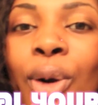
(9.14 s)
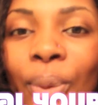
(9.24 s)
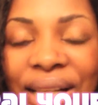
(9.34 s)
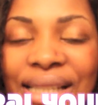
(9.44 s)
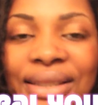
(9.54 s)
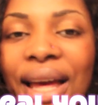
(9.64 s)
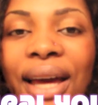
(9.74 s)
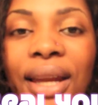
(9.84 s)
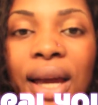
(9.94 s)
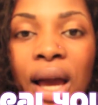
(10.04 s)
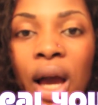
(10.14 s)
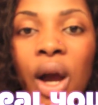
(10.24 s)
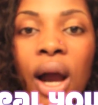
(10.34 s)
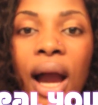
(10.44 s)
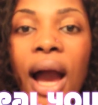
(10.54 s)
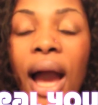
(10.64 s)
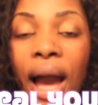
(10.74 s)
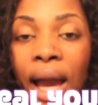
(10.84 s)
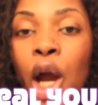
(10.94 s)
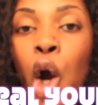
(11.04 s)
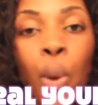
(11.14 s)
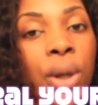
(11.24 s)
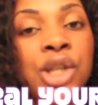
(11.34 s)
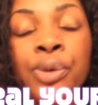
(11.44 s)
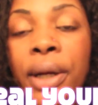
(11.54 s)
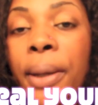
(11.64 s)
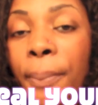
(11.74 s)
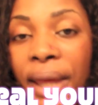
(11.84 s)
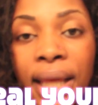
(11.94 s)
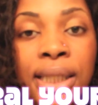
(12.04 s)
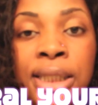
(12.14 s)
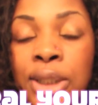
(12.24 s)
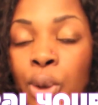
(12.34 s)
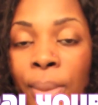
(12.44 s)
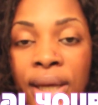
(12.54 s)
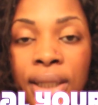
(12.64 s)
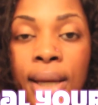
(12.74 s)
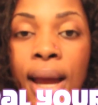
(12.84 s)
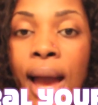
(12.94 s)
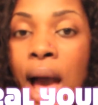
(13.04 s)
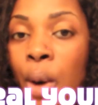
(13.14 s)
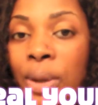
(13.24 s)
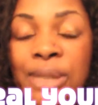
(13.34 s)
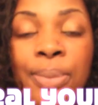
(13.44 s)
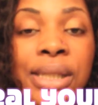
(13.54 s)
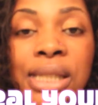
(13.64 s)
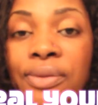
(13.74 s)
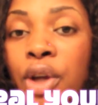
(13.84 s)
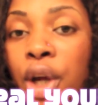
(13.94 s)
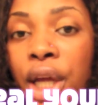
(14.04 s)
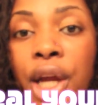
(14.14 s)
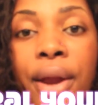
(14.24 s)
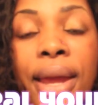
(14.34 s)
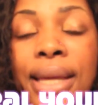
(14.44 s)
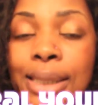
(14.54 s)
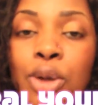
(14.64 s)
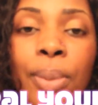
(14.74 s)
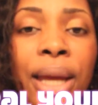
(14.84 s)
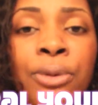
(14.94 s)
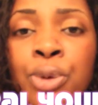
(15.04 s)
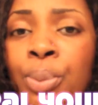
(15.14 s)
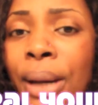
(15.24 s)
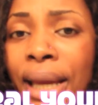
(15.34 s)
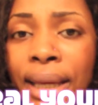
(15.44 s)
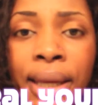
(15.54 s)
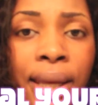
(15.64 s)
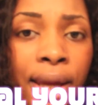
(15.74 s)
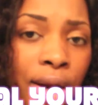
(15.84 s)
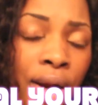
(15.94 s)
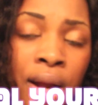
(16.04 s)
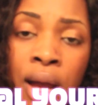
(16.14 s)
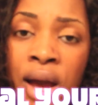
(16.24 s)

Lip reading: or what is that? I always recommend, no matter how expensive your hair is, no matter if you're buying hair